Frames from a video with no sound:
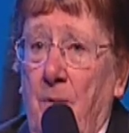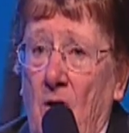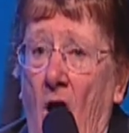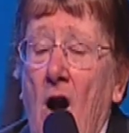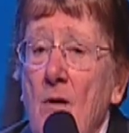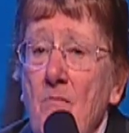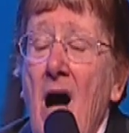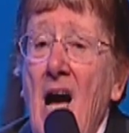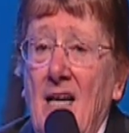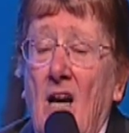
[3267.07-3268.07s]
But our
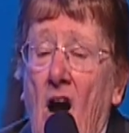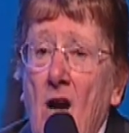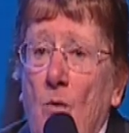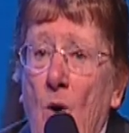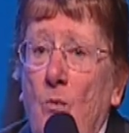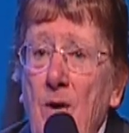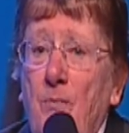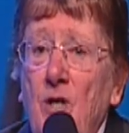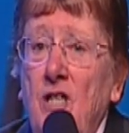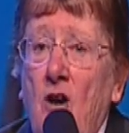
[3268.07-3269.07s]
mind, our, what we
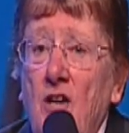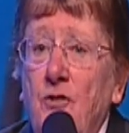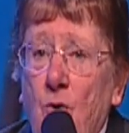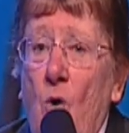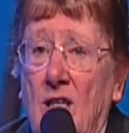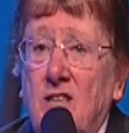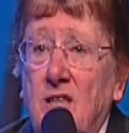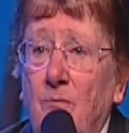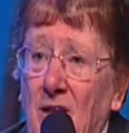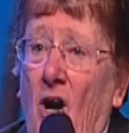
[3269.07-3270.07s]
put in our
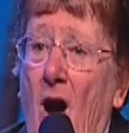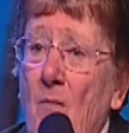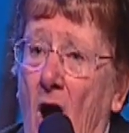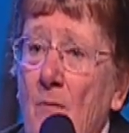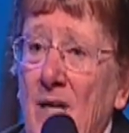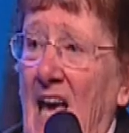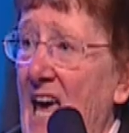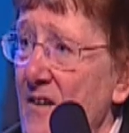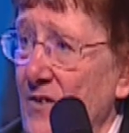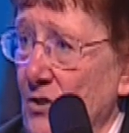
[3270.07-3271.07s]
thoughts, become our
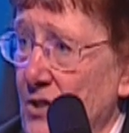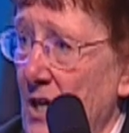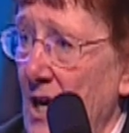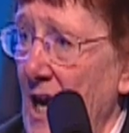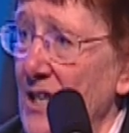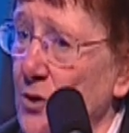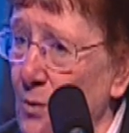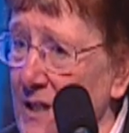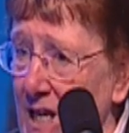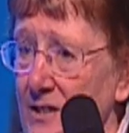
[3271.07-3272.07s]
behaviors. And so
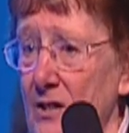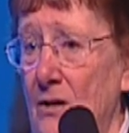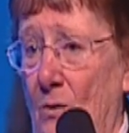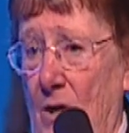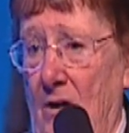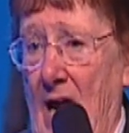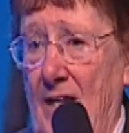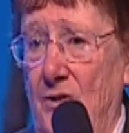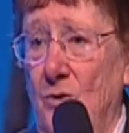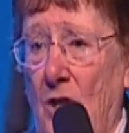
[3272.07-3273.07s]
we need to know what our
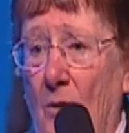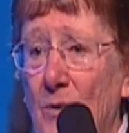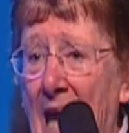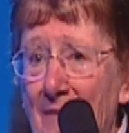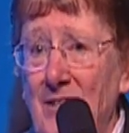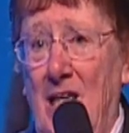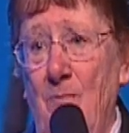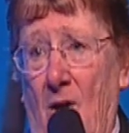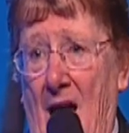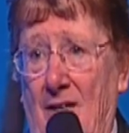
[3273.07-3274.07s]
attitudes are, and we have to
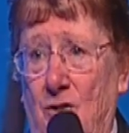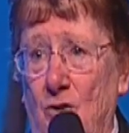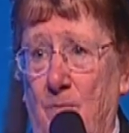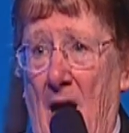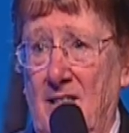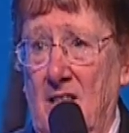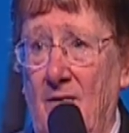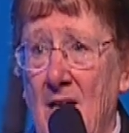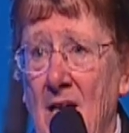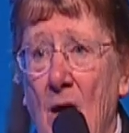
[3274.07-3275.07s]
keep our attitudes
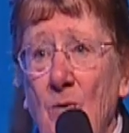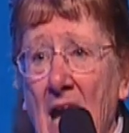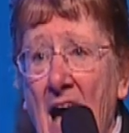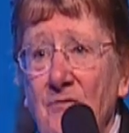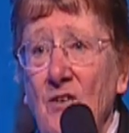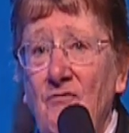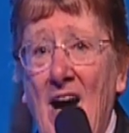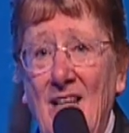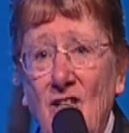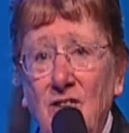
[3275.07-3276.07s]
positive. And we have to
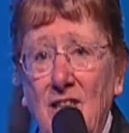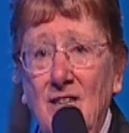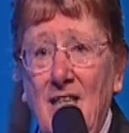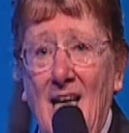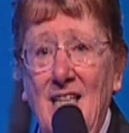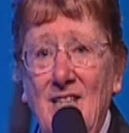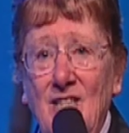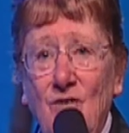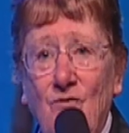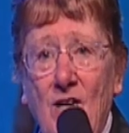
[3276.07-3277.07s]
find the little tiny
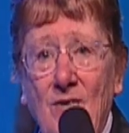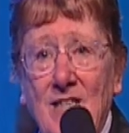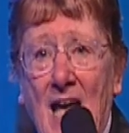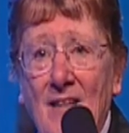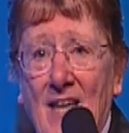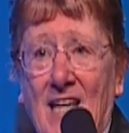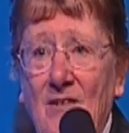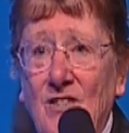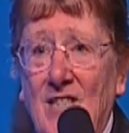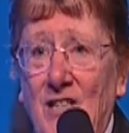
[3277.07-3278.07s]
things in front of us that
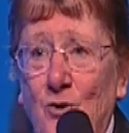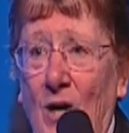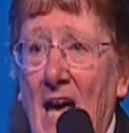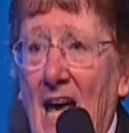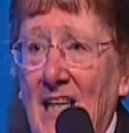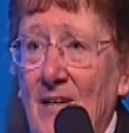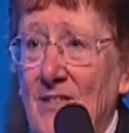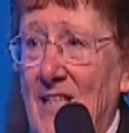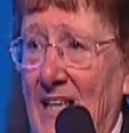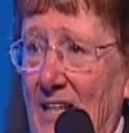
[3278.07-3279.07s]
give us that joy and
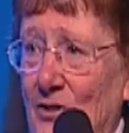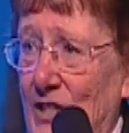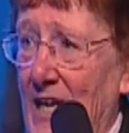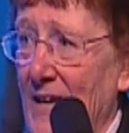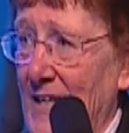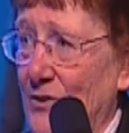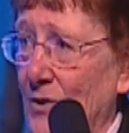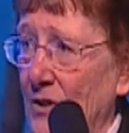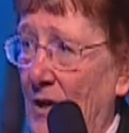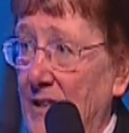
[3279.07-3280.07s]
give us that energy
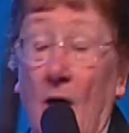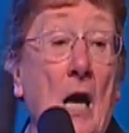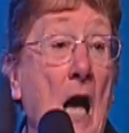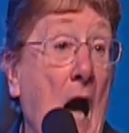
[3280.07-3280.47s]
that's really right there.